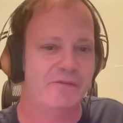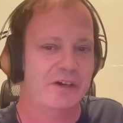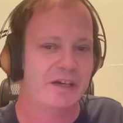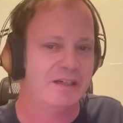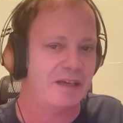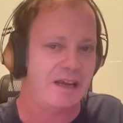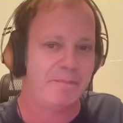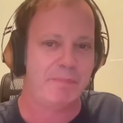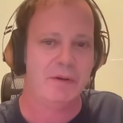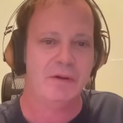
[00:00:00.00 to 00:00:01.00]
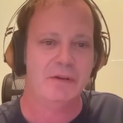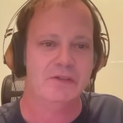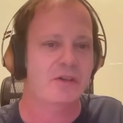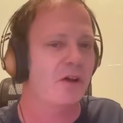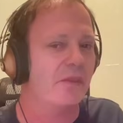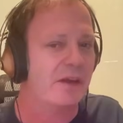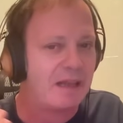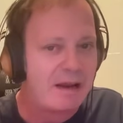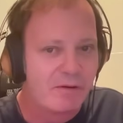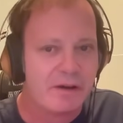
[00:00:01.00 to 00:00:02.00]
for example, it's got the
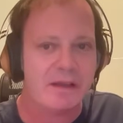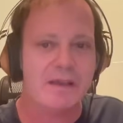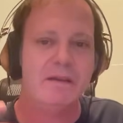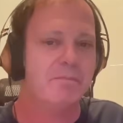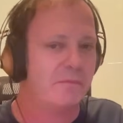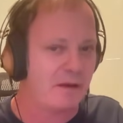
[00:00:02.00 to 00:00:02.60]
clarity